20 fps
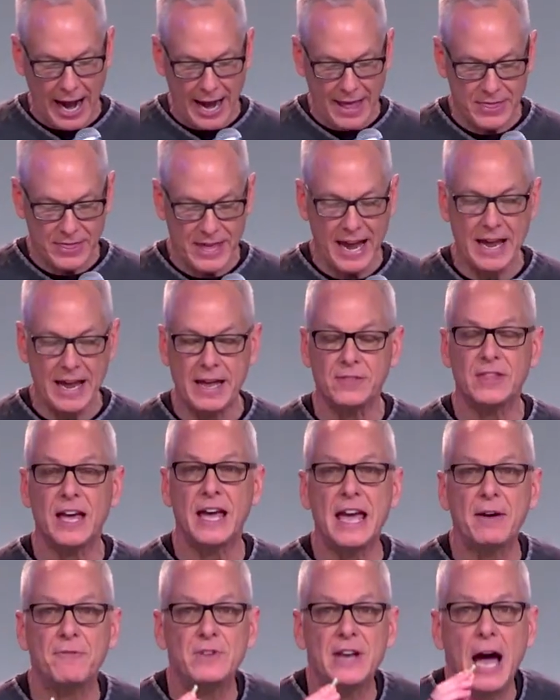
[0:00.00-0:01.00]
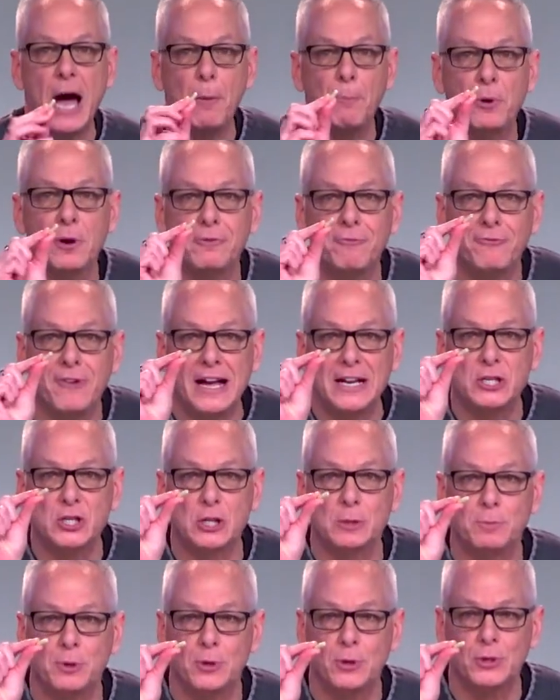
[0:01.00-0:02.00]
They have now put
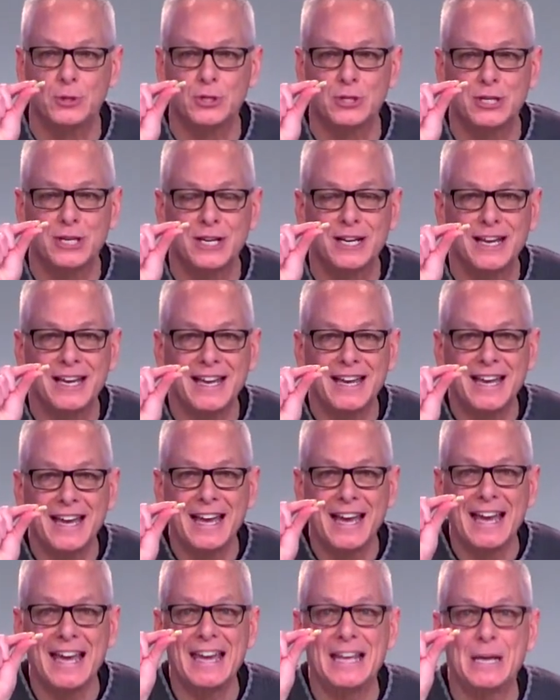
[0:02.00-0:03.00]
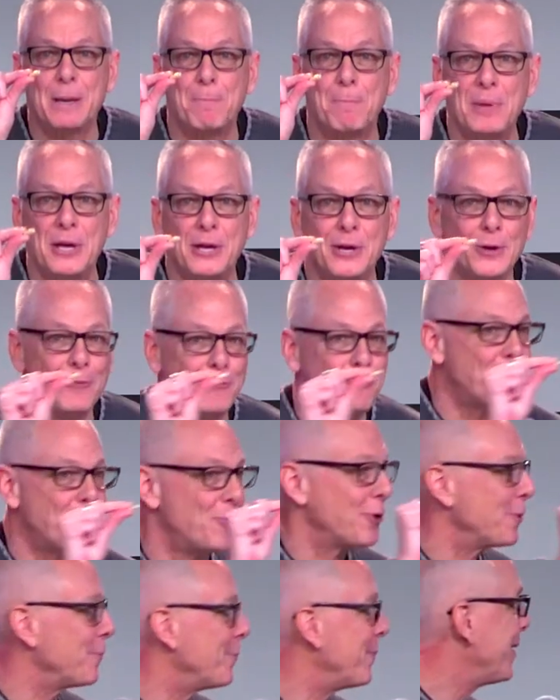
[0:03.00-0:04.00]
vegetables in a pill
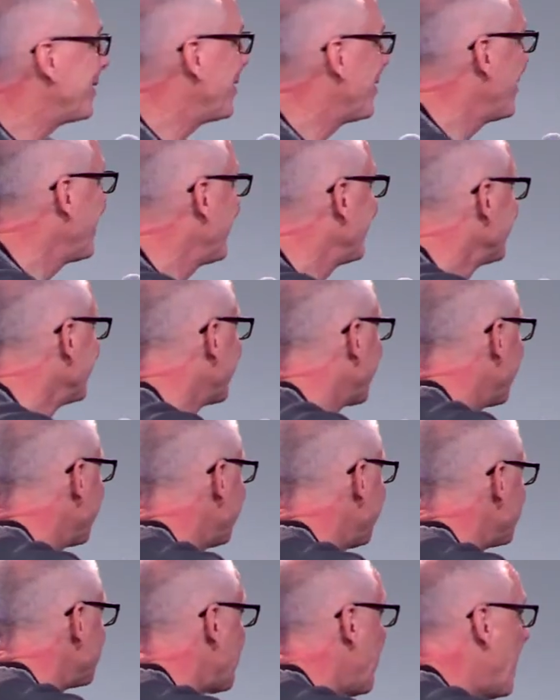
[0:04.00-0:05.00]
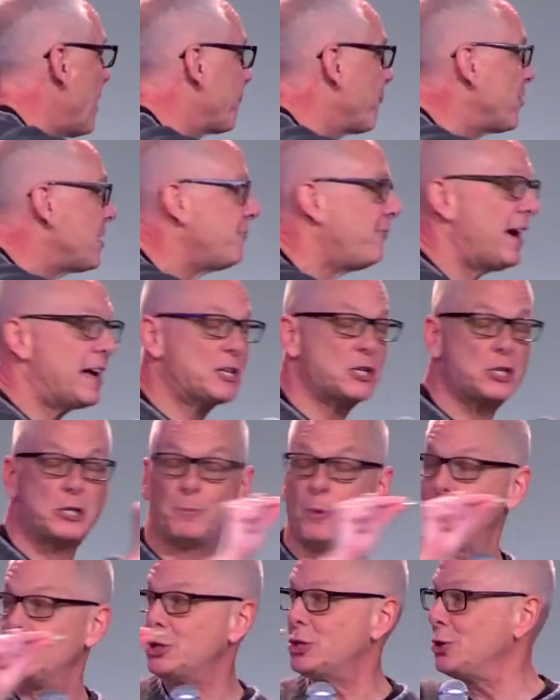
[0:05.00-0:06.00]
form. Look at this. Every
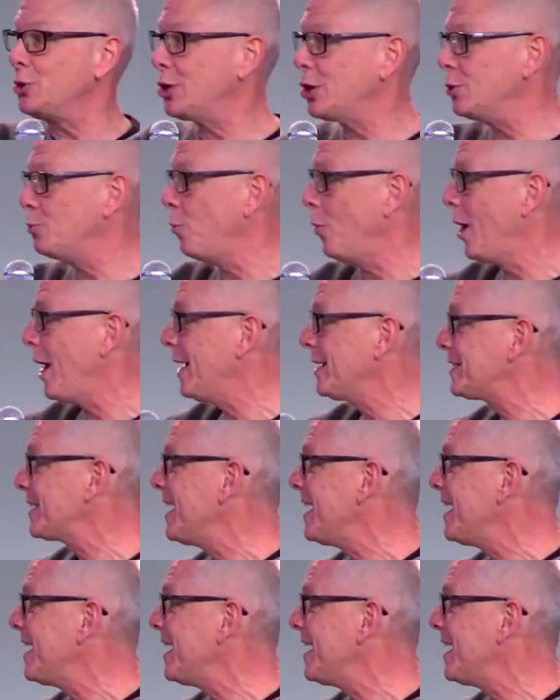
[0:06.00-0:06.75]
vegetable you could want